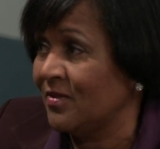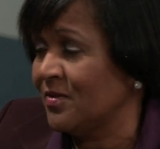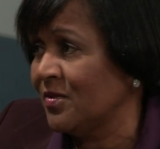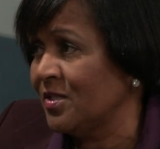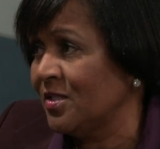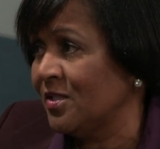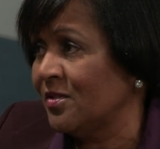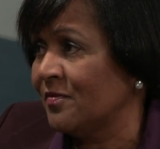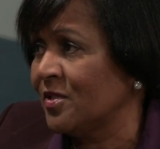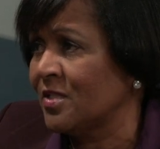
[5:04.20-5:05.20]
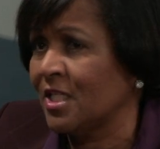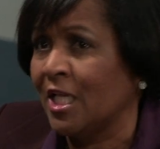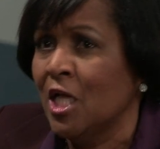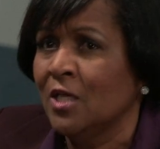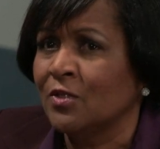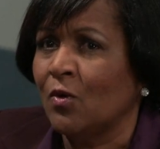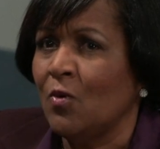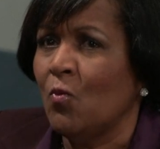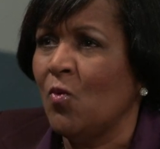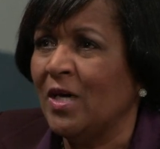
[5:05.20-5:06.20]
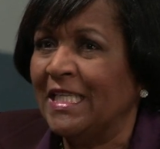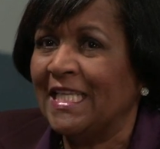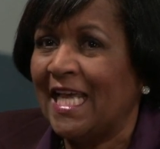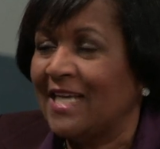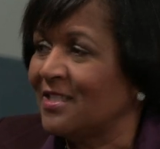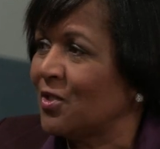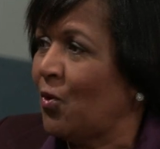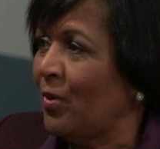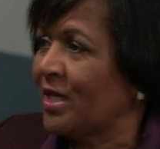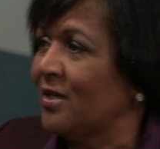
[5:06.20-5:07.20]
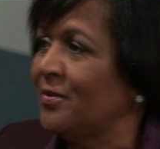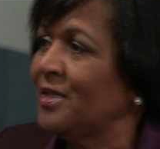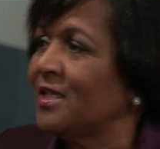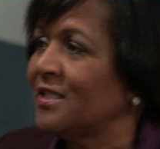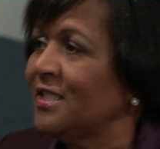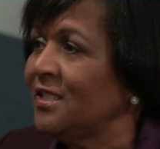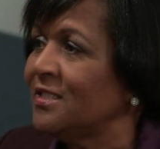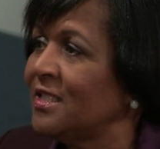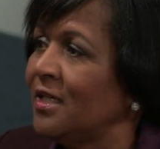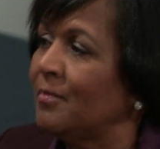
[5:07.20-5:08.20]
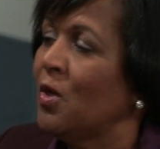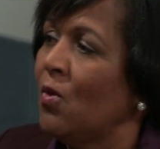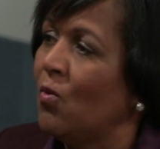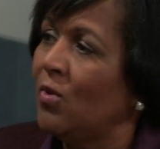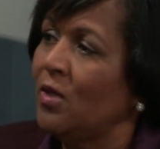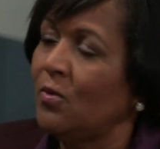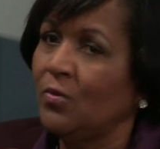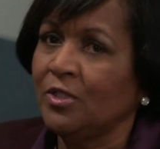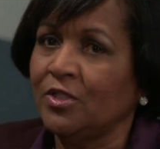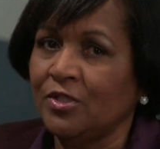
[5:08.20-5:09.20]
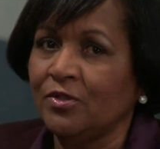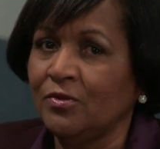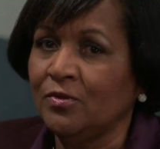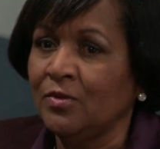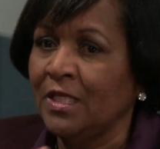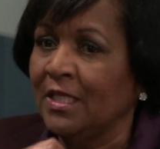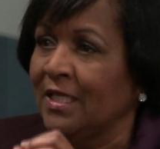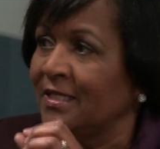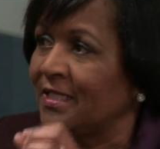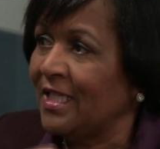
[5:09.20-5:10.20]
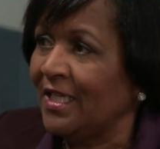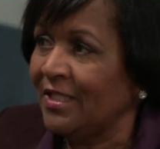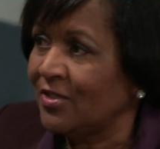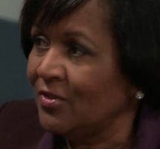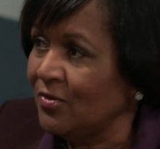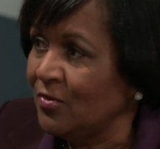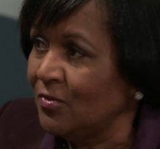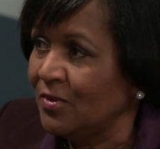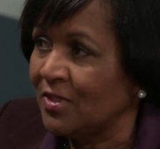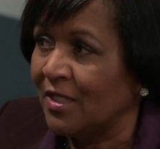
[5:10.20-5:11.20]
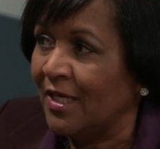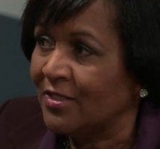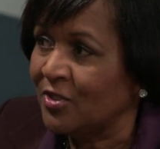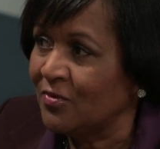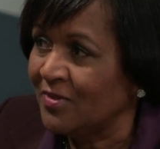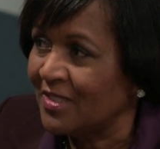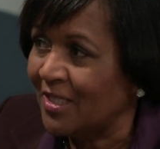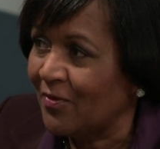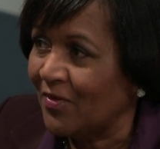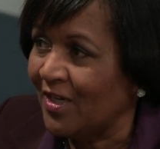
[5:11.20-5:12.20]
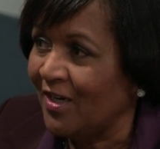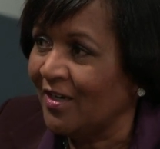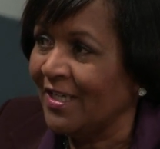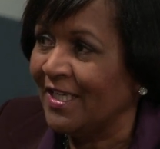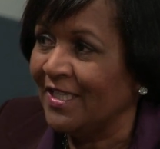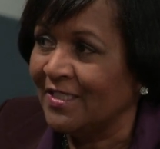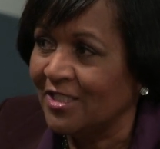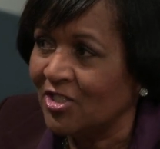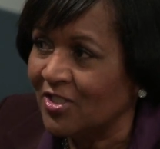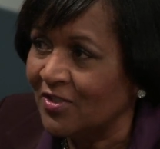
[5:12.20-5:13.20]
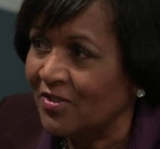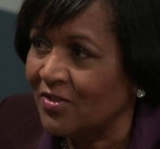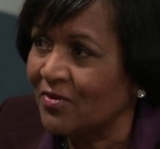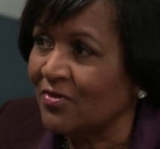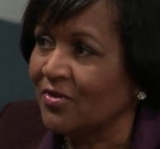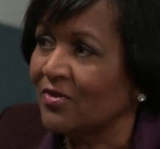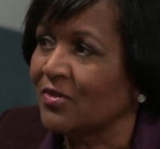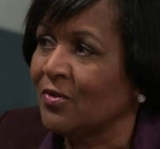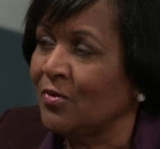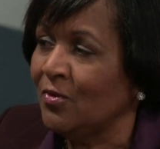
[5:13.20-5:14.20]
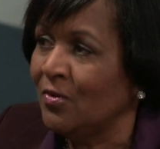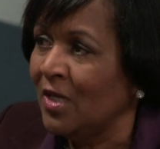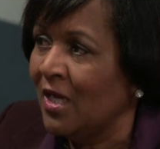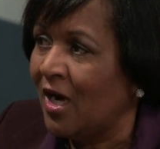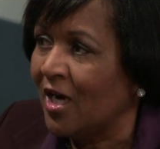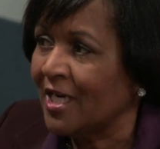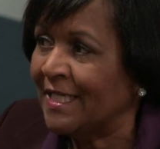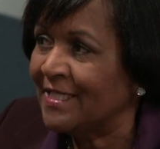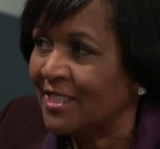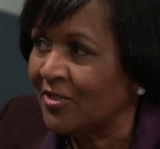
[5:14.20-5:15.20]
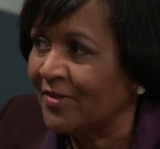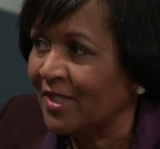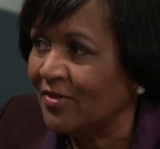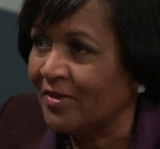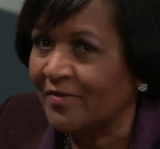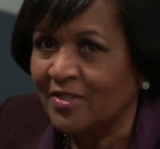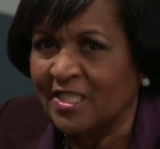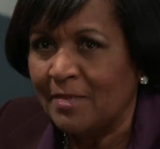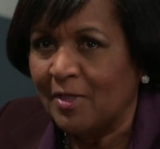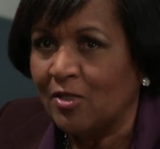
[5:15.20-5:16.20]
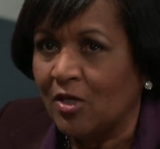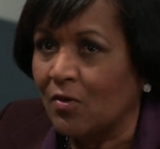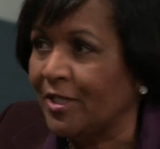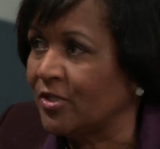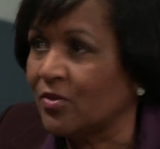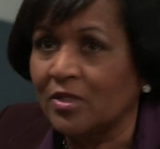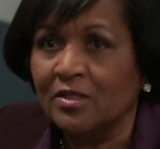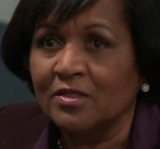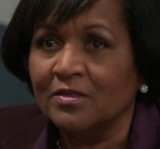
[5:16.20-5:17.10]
And also to the university. So one last quick little tip. What would you say to students out there, Indigenous students who are considering university but not quite sure?